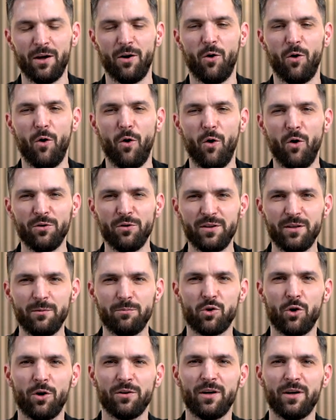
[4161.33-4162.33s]
on the
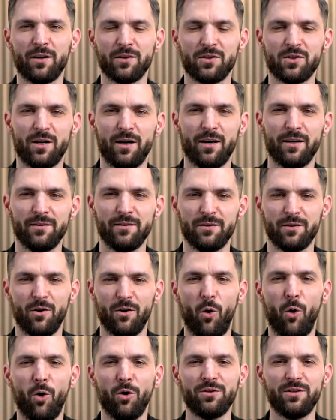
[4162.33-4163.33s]
product side,
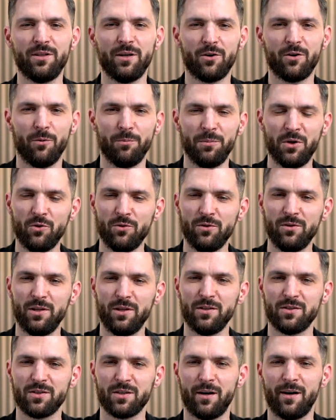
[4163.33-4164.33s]
on the community
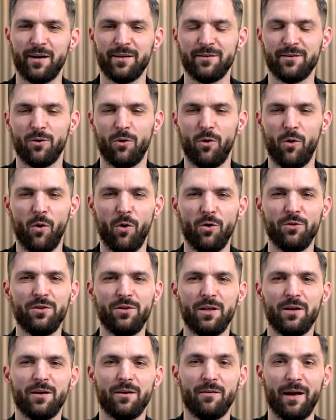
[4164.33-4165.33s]
side, on
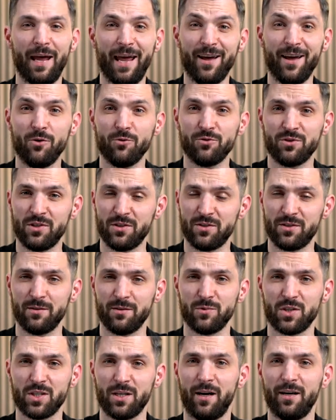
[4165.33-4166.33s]
the
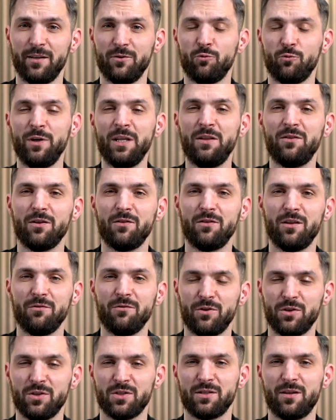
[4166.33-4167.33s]
ecosystem side, with the
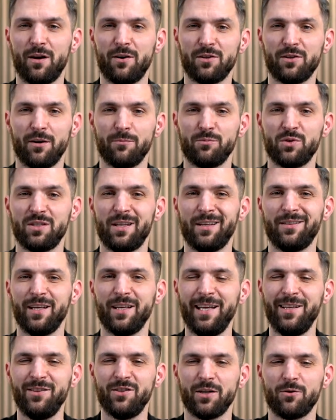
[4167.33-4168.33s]
different startups that
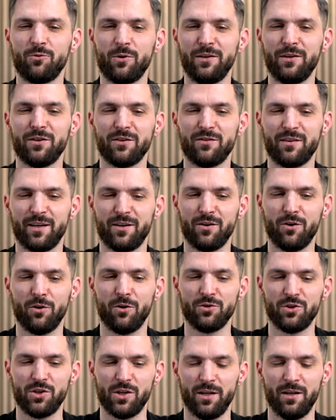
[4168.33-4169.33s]
integrate the
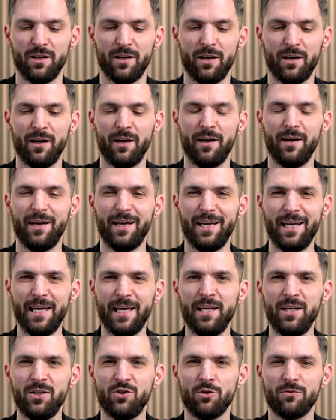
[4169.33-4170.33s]
technology,
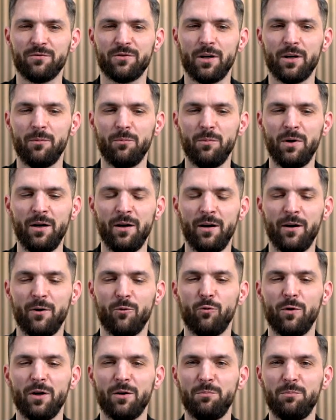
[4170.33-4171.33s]
each of them
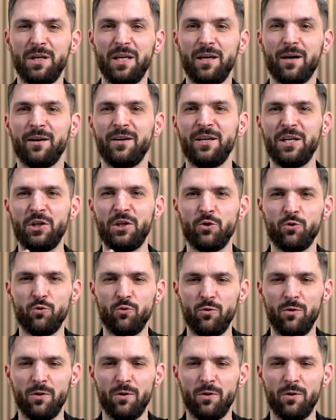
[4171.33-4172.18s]
will be a new